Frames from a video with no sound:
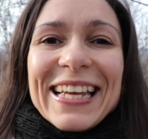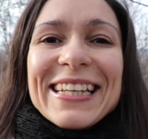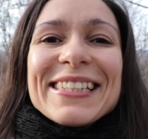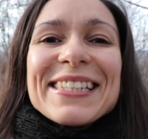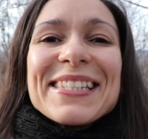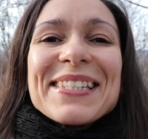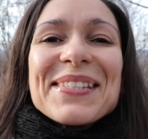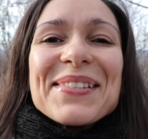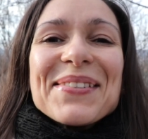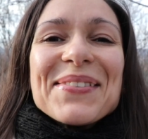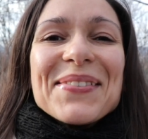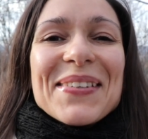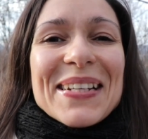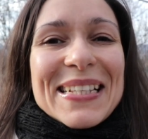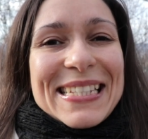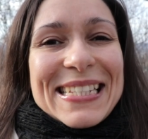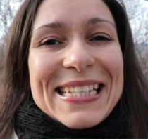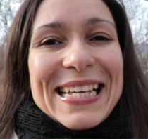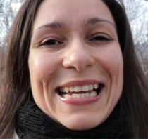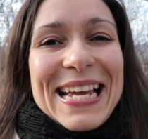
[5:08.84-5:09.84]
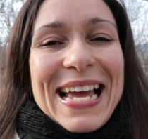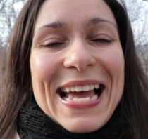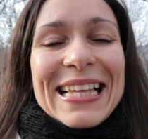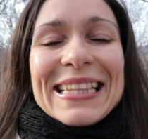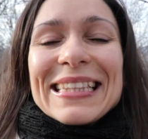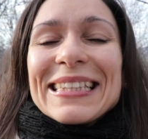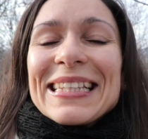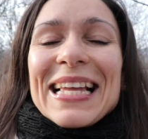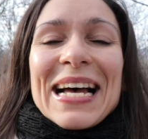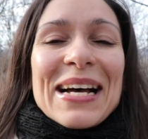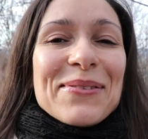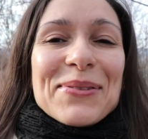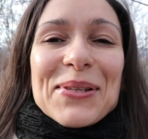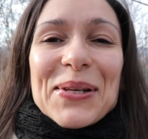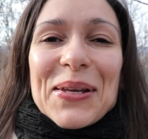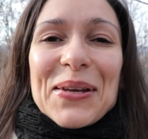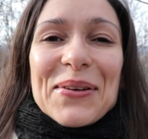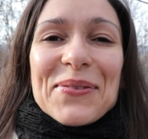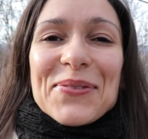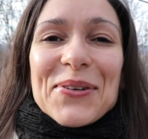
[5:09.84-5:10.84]
It's Wednesday and I'm
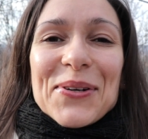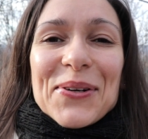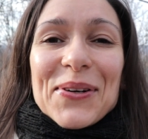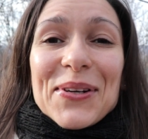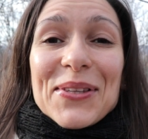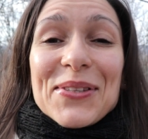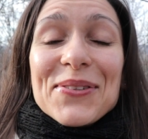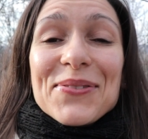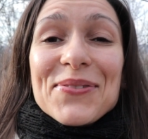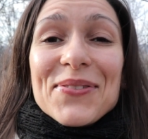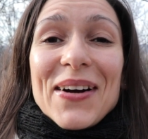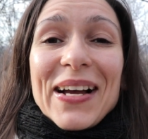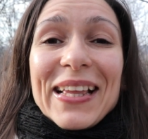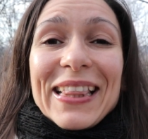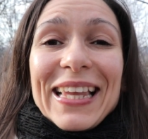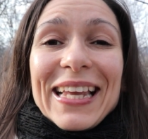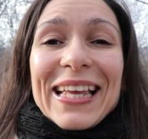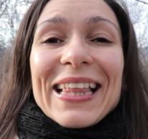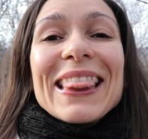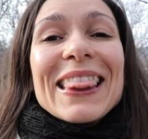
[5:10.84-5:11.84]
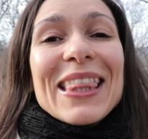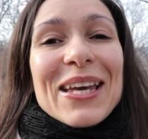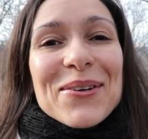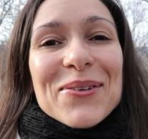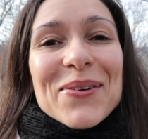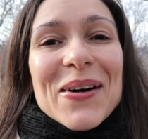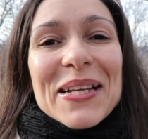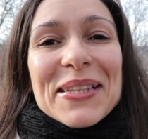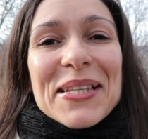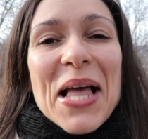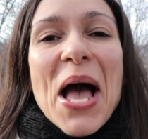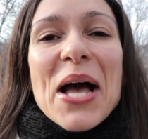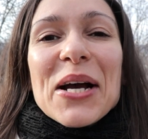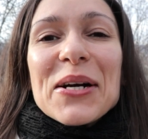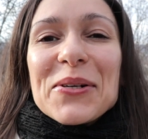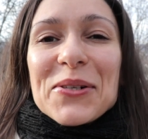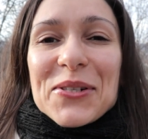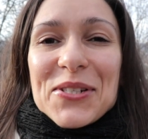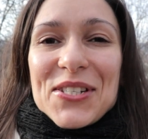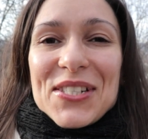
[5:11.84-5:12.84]
looking forward to finding the one
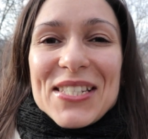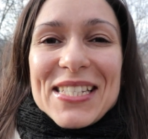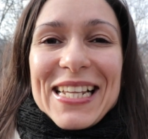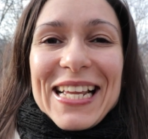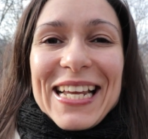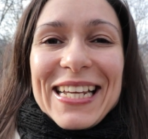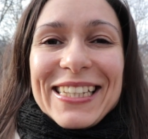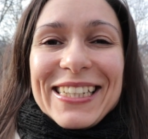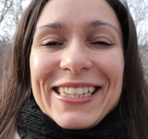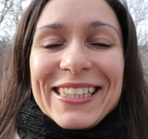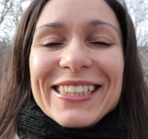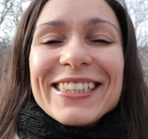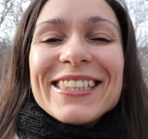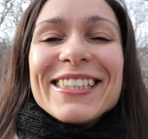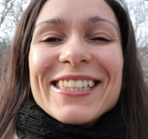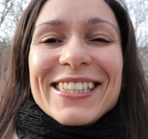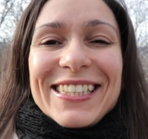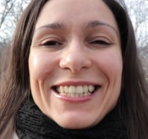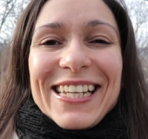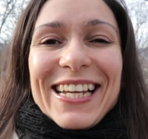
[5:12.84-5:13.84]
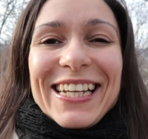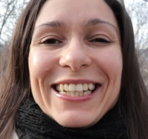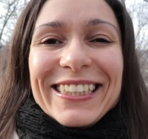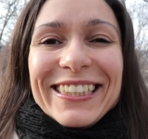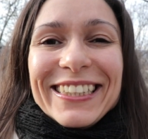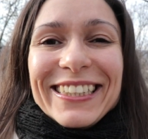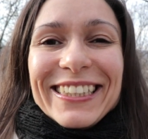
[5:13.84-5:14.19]
gorgeous lady today.